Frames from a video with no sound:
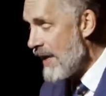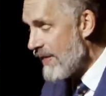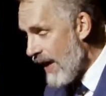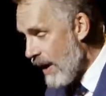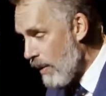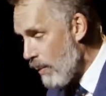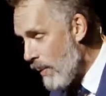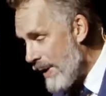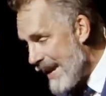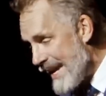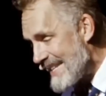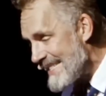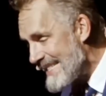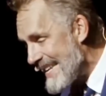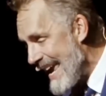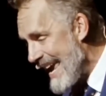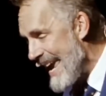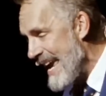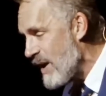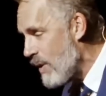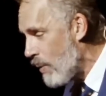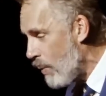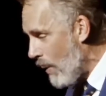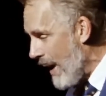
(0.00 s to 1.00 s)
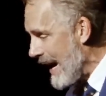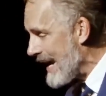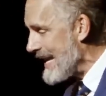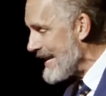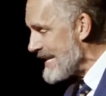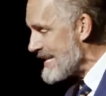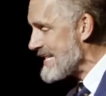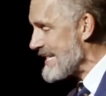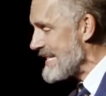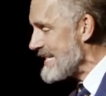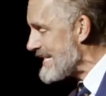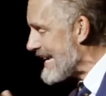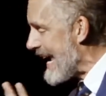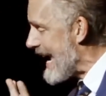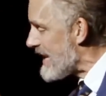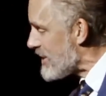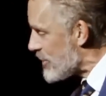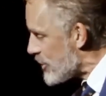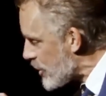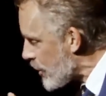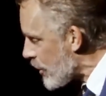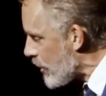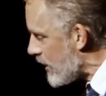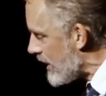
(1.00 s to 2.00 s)
that we take what isn't
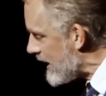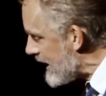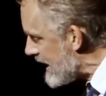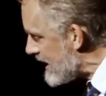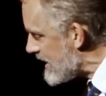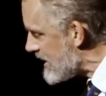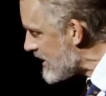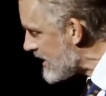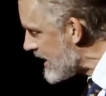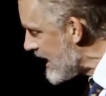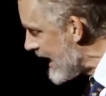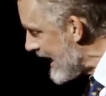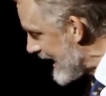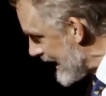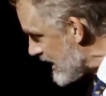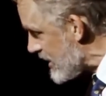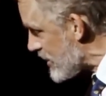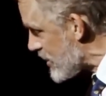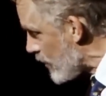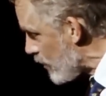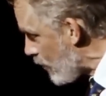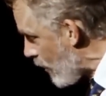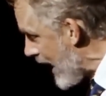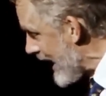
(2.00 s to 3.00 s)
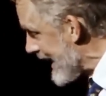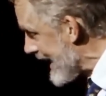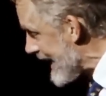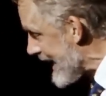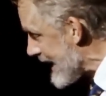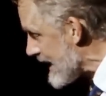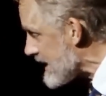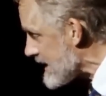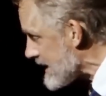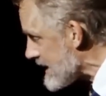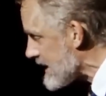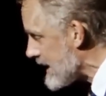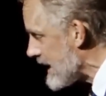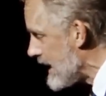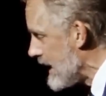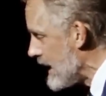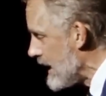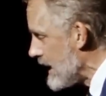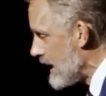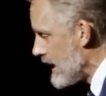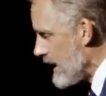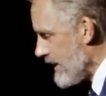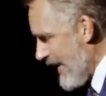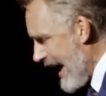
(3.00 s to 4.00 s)
and turn it into what is.
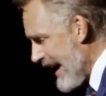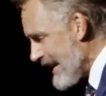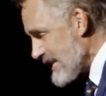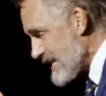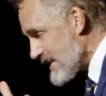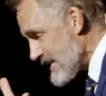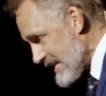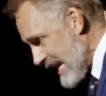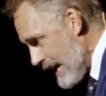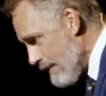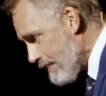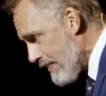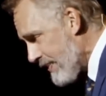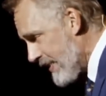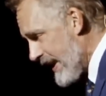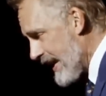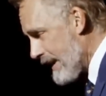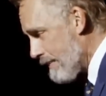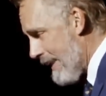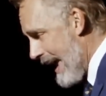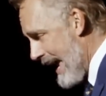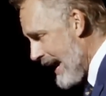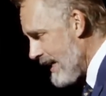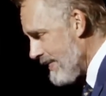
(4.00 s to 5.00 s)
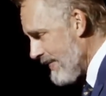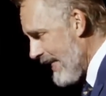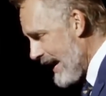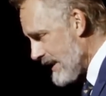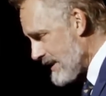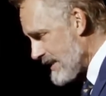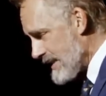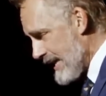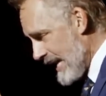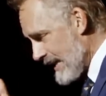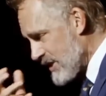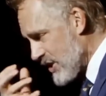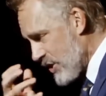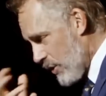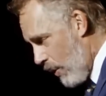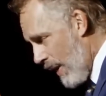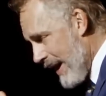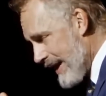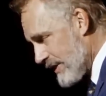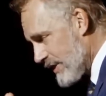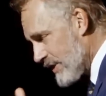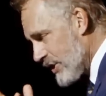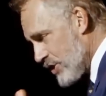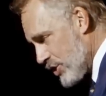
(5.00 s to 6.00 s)
That's something, man. That's
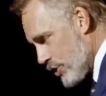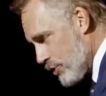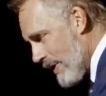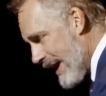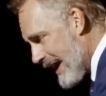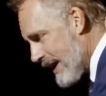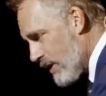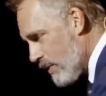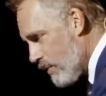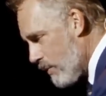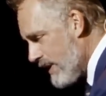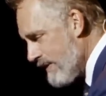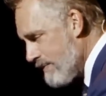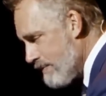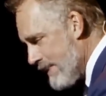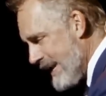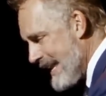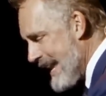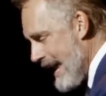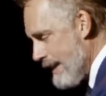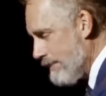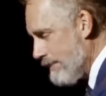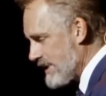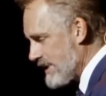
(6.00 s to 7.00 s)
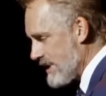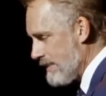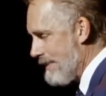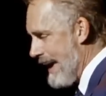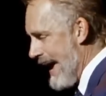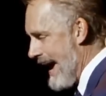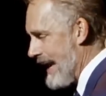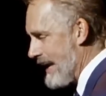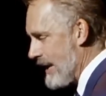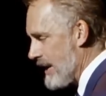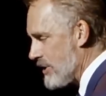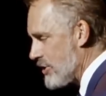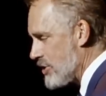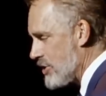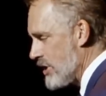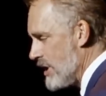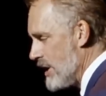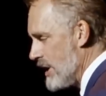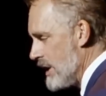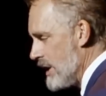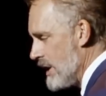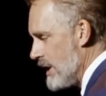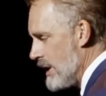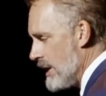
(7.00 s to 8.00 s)
quite the trick we've been to manage.
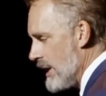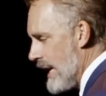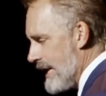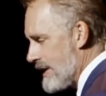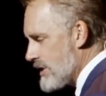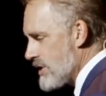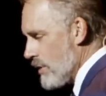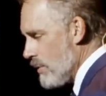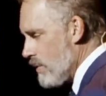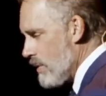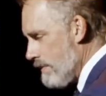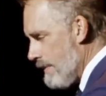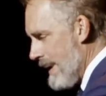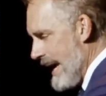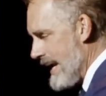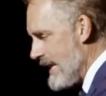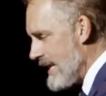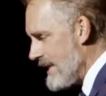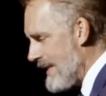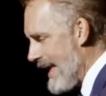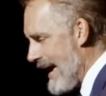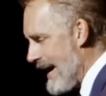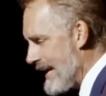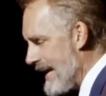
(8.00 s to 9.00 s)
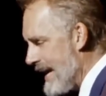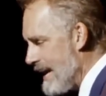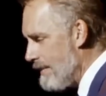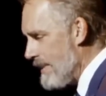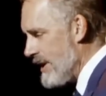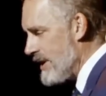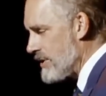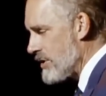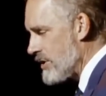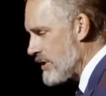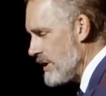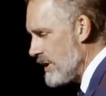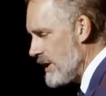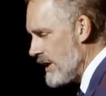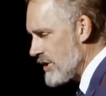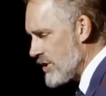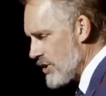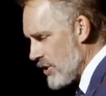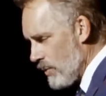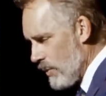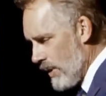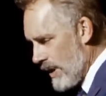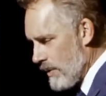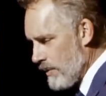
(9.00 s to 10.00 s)
And so we're made in that image. And
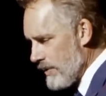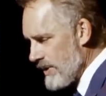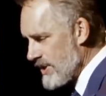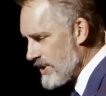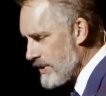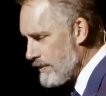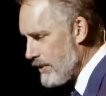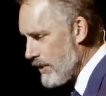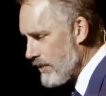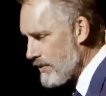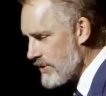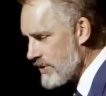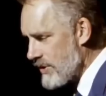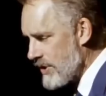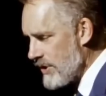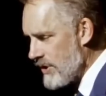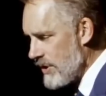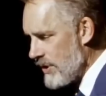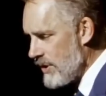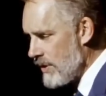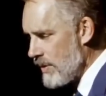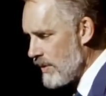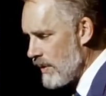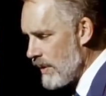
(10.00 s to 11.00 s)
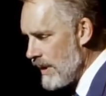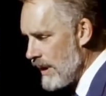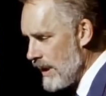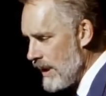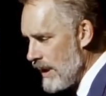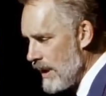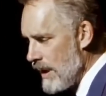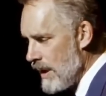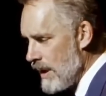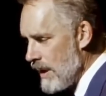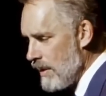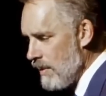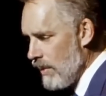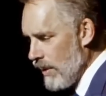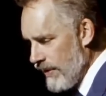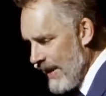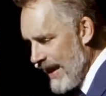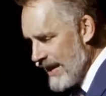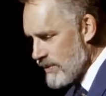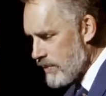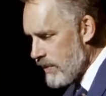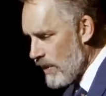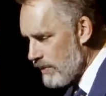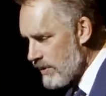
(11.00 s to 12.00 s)
so what are we supposed to do? Well,
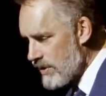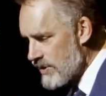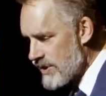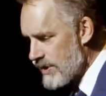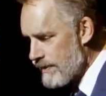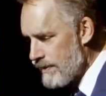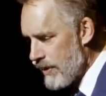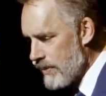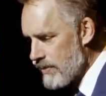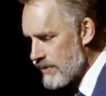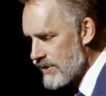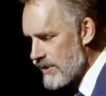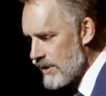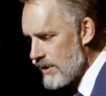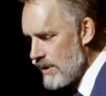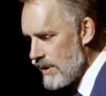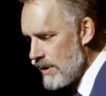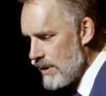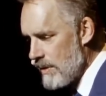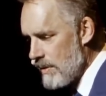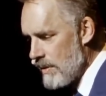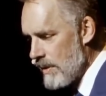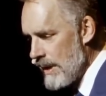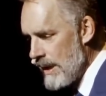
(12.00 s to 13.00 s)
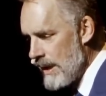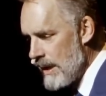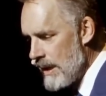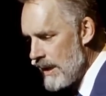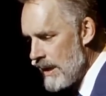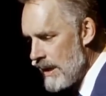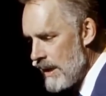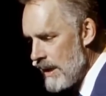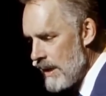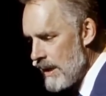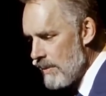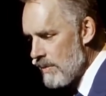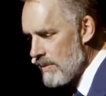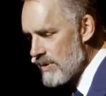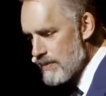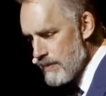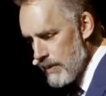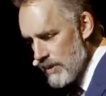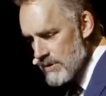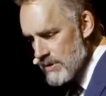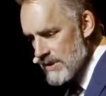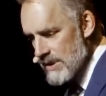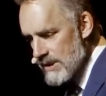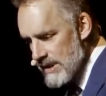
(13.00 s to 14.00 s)
that's what we're supposed to do. We're
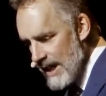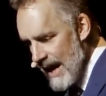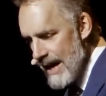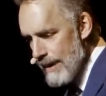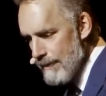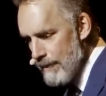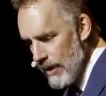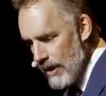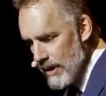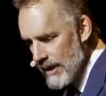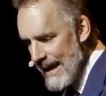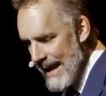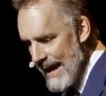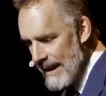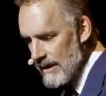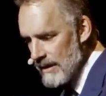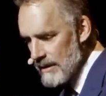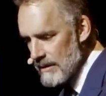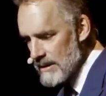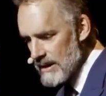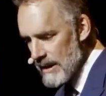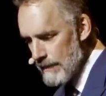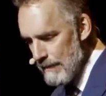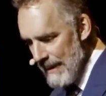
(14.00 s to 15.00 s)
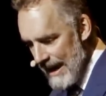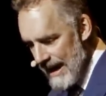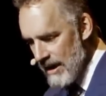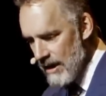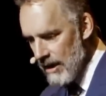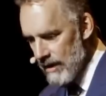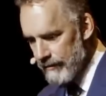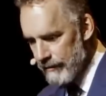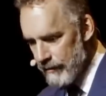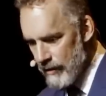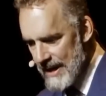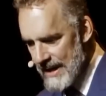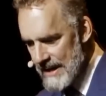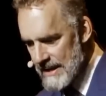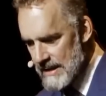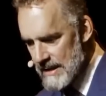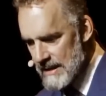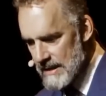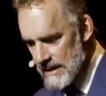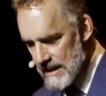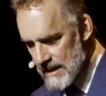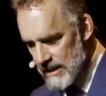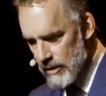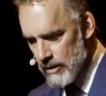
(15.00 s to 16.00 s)
supposed to type our letters and make our
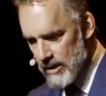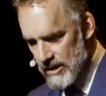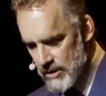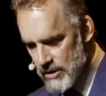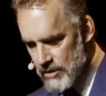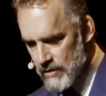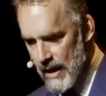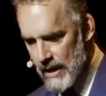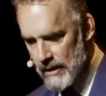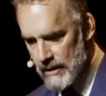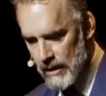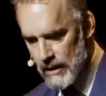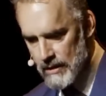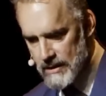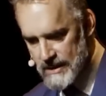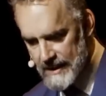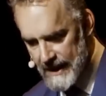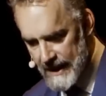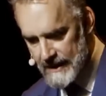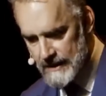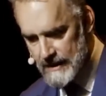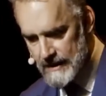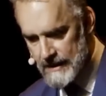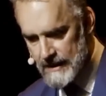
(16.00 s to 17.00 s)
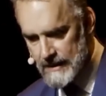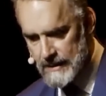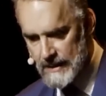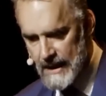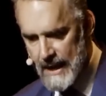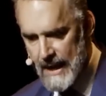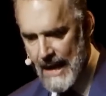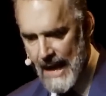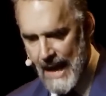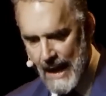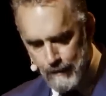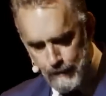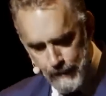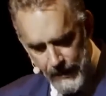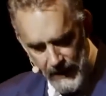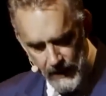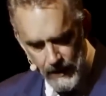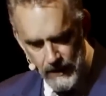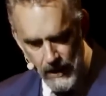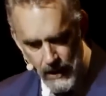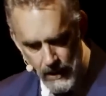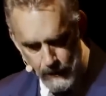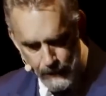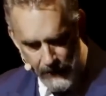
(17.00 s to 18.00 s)
phrases and construct our sentences and
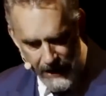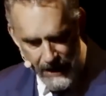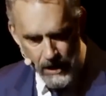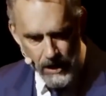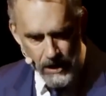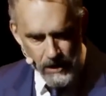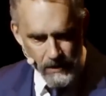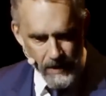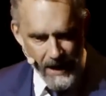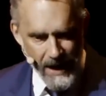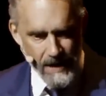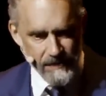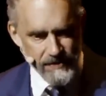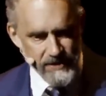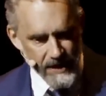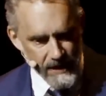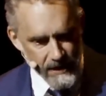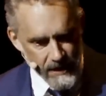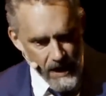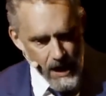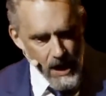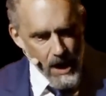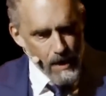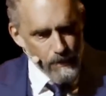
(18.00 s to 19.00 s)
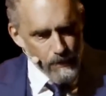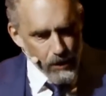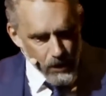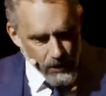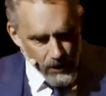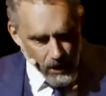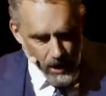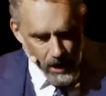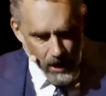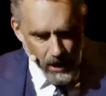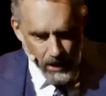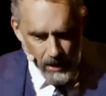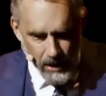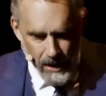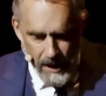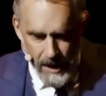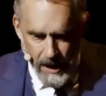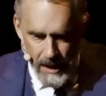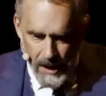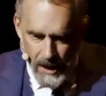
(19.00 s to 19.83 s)
build our paragraphs and put our